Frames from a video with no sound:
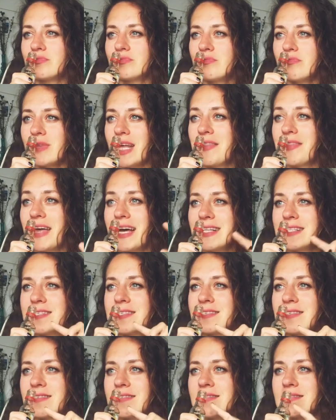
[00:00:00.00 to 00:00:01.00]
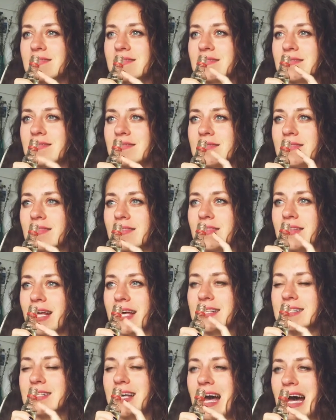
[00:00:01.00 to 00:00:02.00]
That's
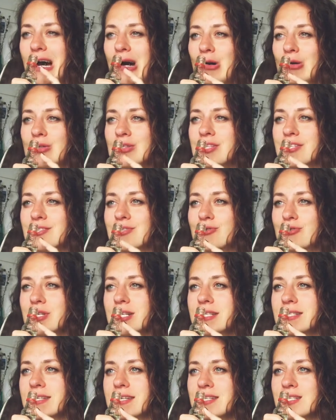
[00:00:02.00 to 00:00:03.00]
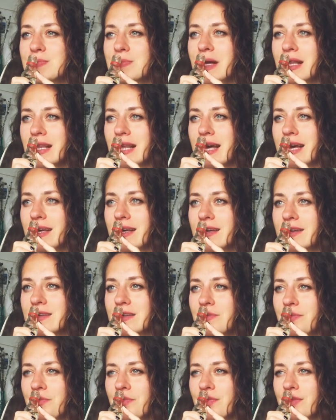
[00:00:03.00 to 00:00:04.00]
that's how the streets smell like it.
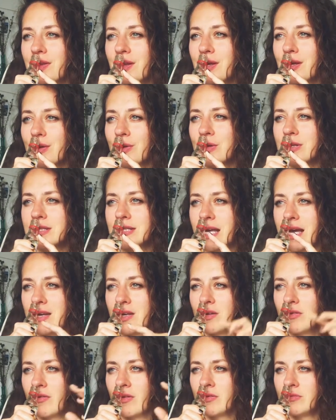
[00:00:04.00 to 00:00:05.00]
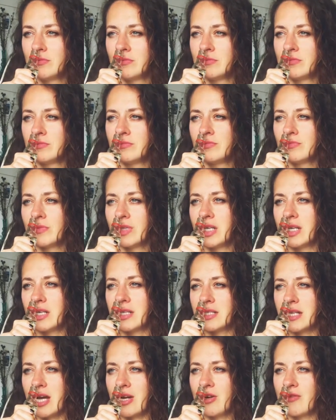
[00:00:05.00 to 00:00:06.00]
You know, it's kind of it's
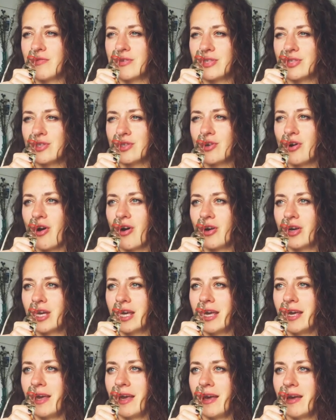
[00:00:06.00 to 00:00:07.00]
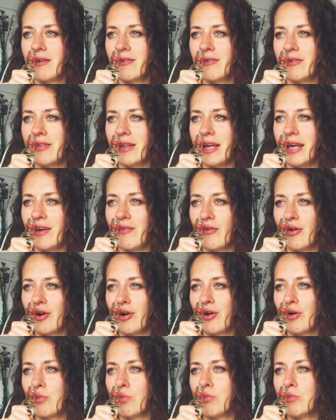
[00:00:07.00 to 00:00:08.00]
kind of strongy
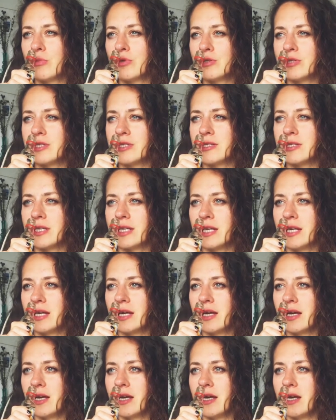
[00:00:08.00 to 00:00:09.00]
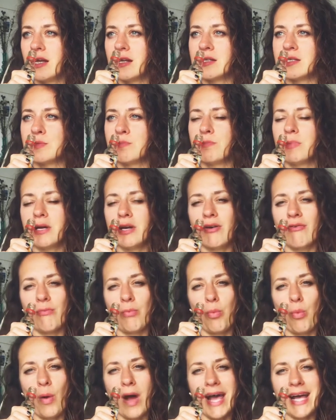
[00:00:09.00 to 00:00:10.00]
flavor, musty, it's a bit
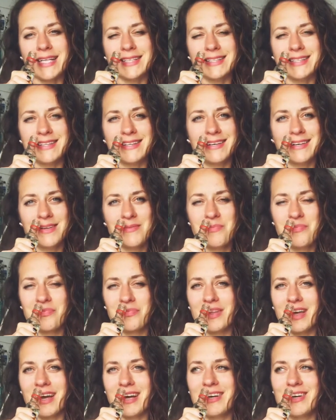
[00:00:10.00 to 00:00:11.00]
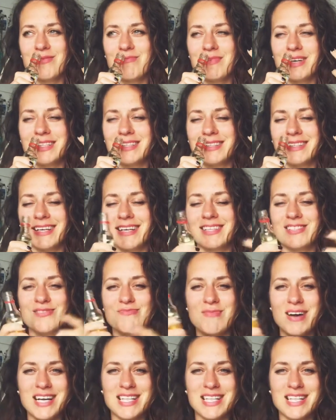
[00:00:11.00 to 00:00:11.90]
of wet, kind of, but it reminds